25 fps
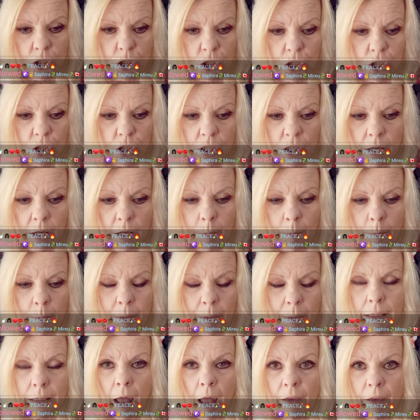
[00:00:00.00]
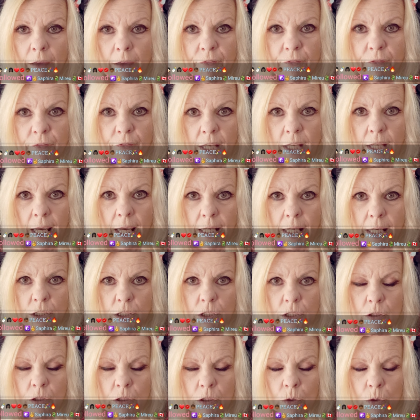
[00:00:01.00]
how many live days
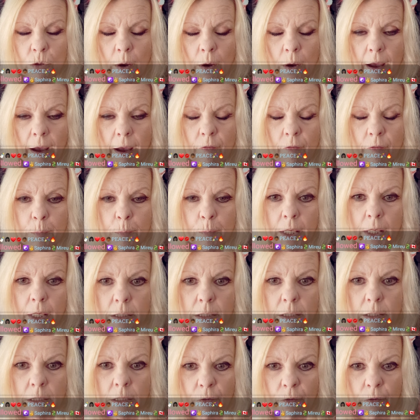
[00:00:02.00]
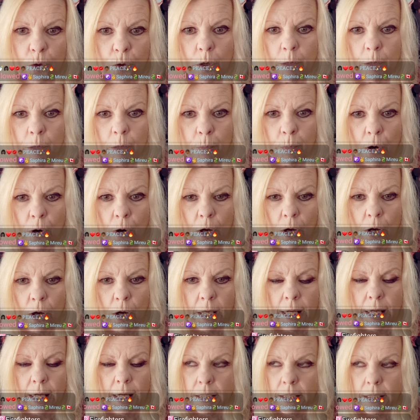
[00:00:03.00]
you have, because if you want to broadcast,
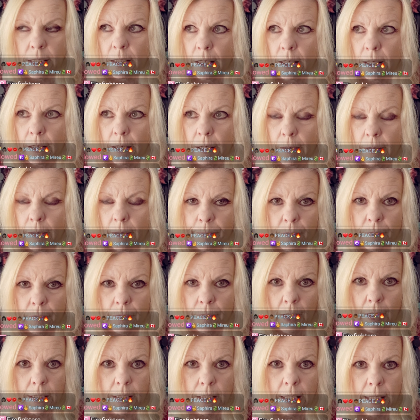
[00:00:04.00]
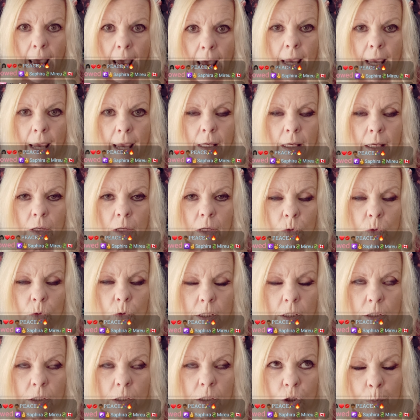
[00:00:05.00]
get a tag, you need to do a
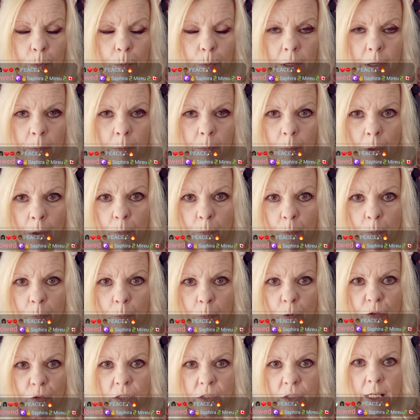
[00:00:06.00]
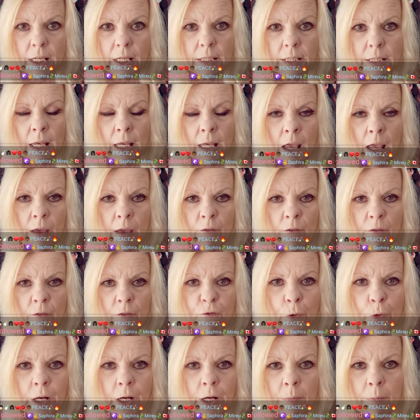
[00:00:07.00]
minimum number of days. 40
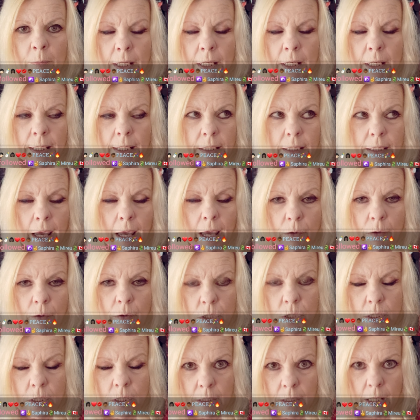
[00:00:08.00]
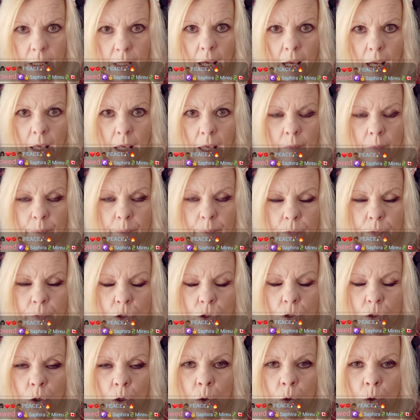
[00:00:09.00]
minutes counts as a day.
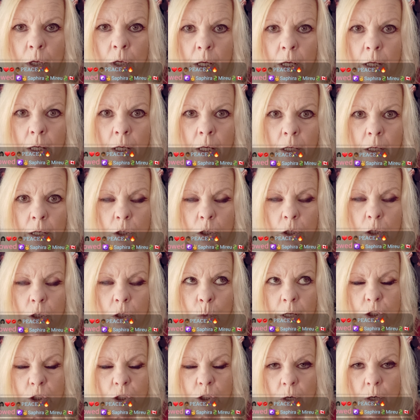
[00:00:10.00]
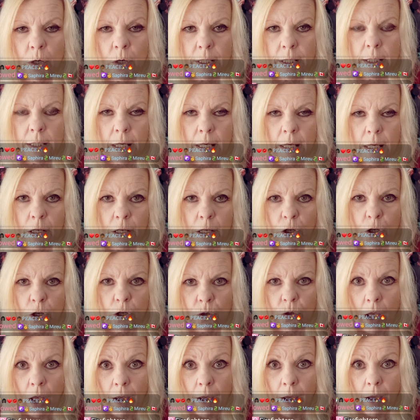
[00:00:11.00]
So you want to try and stay in your live
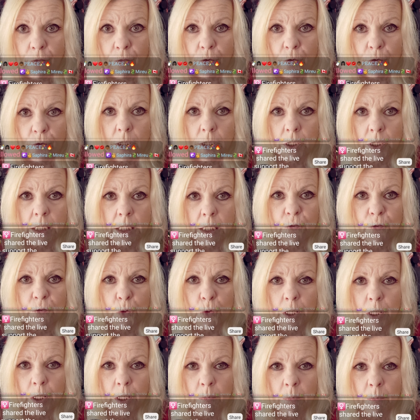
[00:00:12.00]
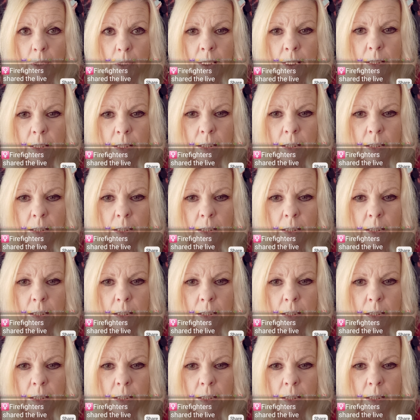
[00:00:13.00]
for at least 40 minutes.